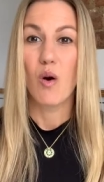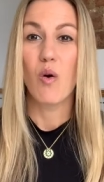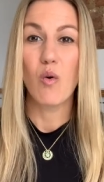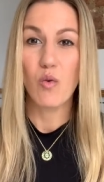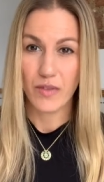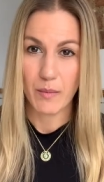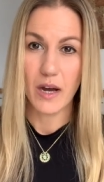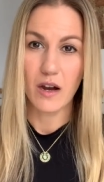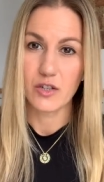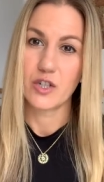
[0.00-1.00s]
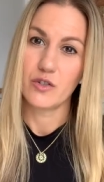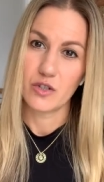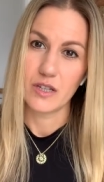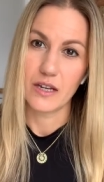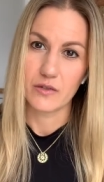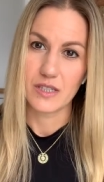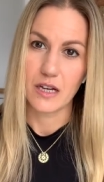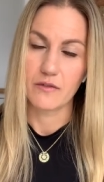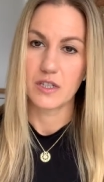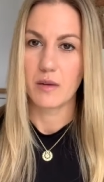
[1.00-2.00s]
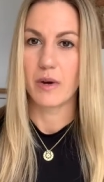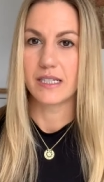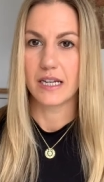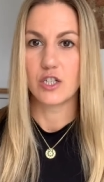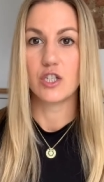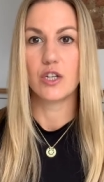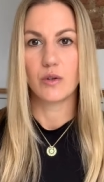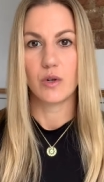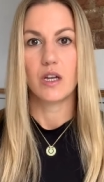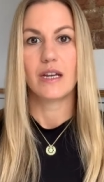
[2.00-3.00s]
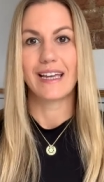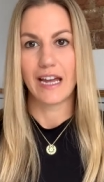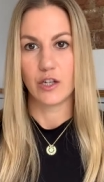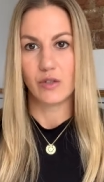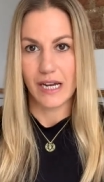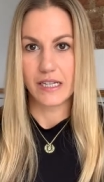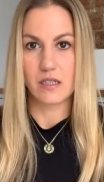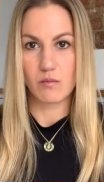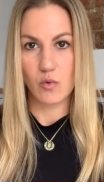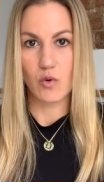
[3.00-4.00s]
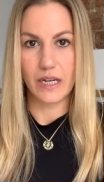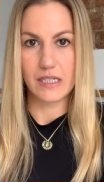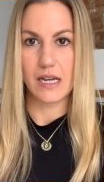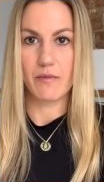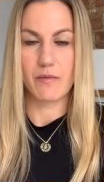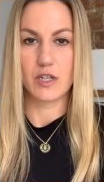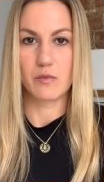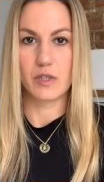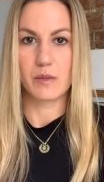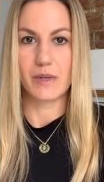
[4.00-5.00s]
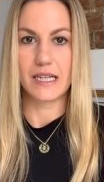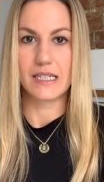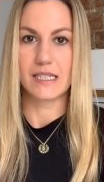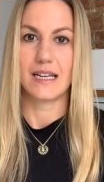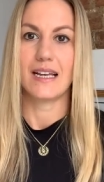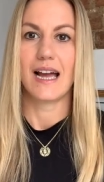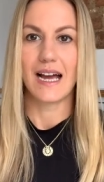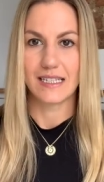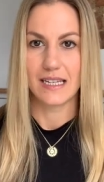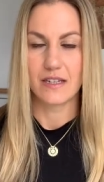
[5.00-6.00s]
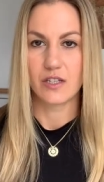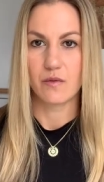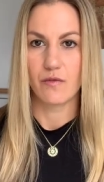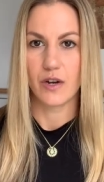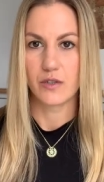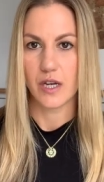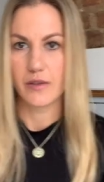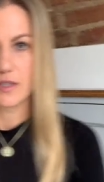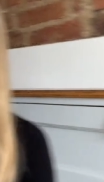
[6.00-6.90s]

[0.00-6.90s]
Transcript: or they might ask you to do that yourself. So they might say to you, can you take some more in-depth measurements, please, and send us some photos.